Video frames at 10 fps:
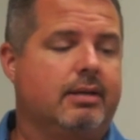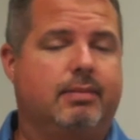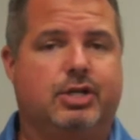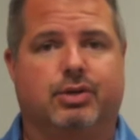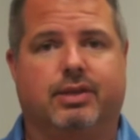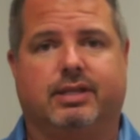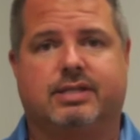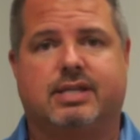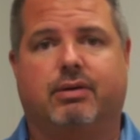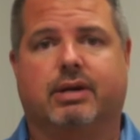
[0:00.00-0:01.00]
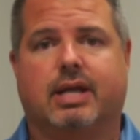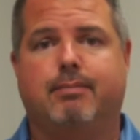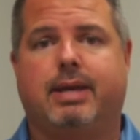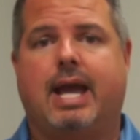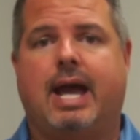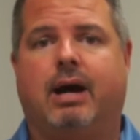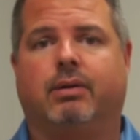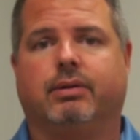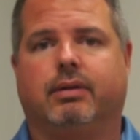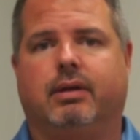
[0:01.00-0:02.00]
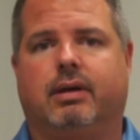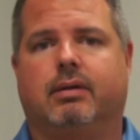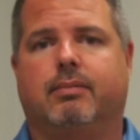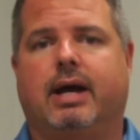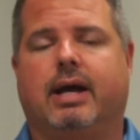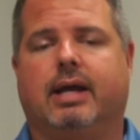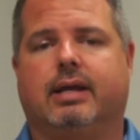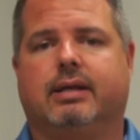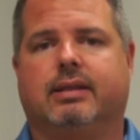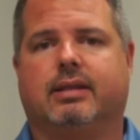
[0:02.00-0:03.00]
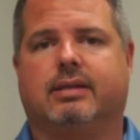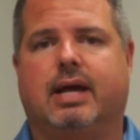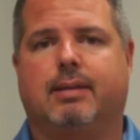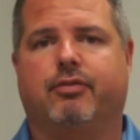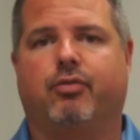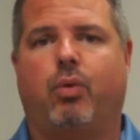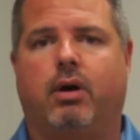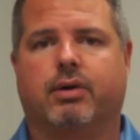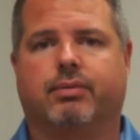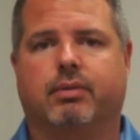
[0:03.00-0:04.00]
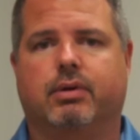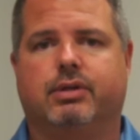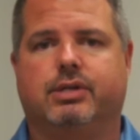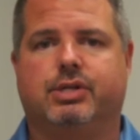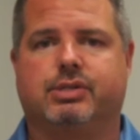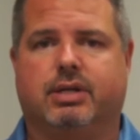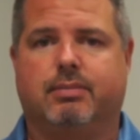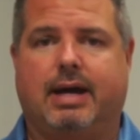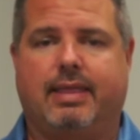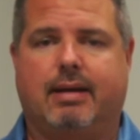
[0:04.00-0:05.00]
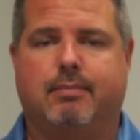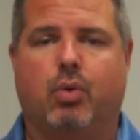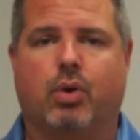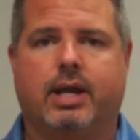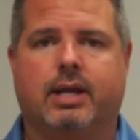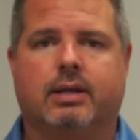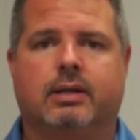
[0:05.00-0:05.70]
Make sure that the seller can be out by the time of walkthrough, usually by that morning,